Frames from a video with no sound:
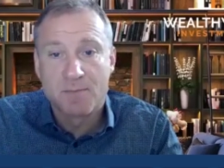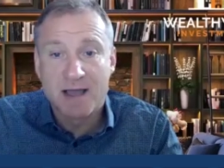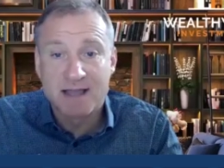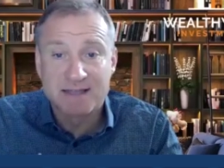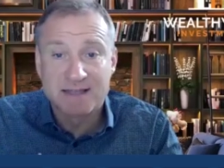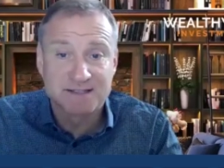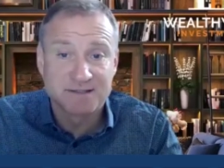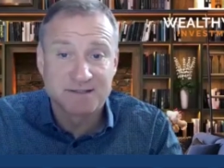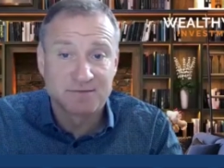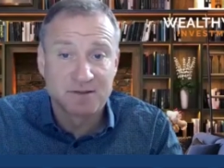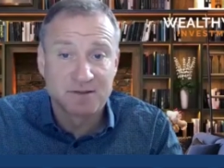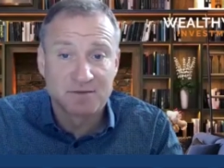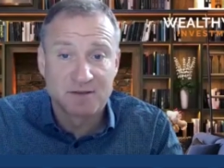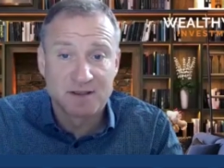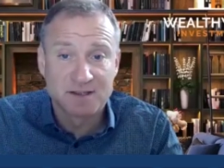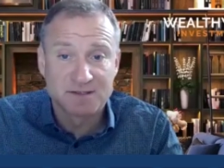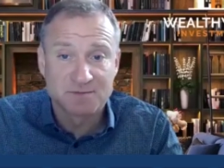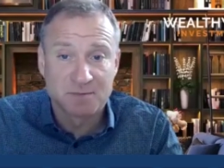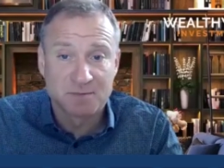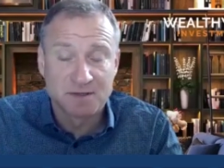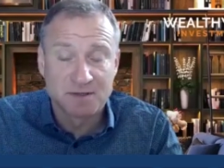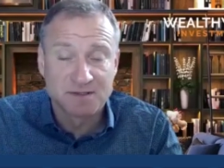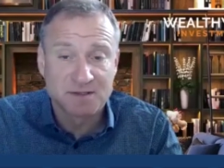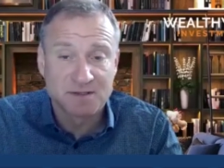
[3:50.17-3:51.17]
passive
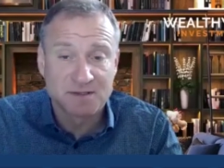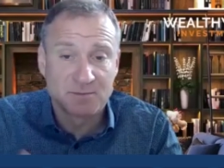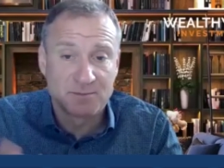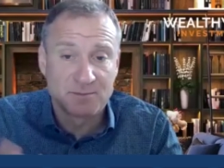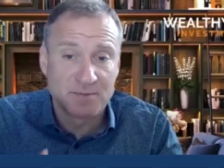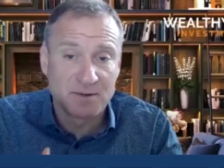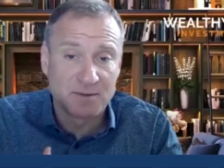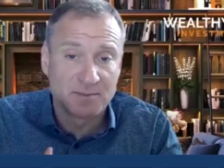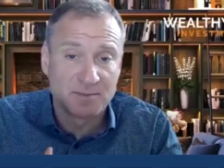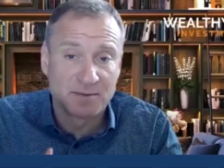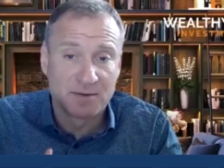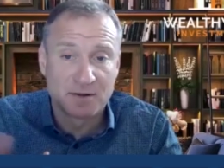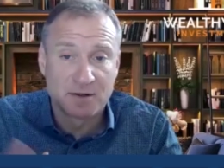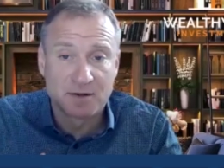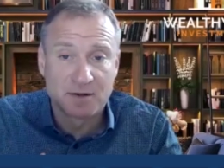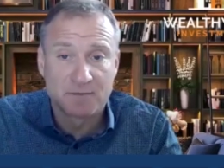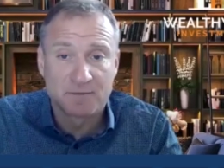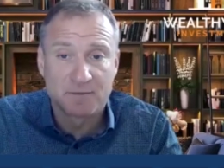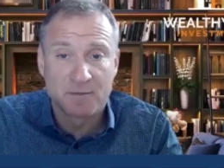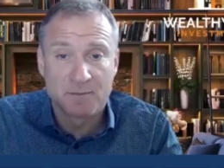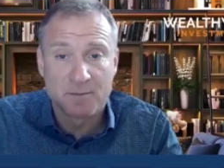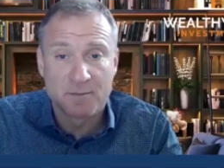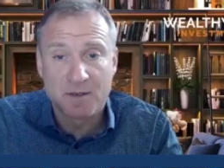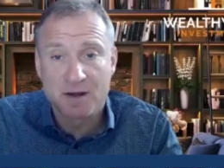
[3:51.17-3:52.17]
investment some people
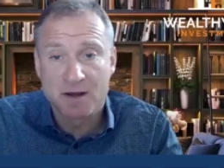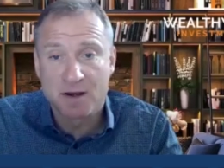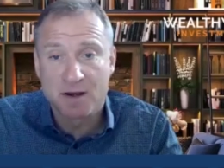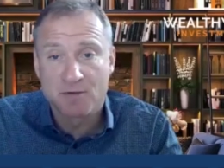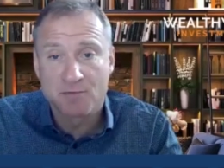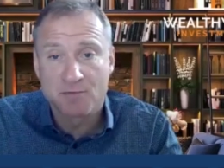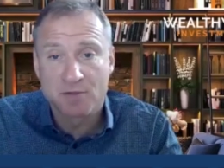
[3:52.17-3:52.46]
are familiar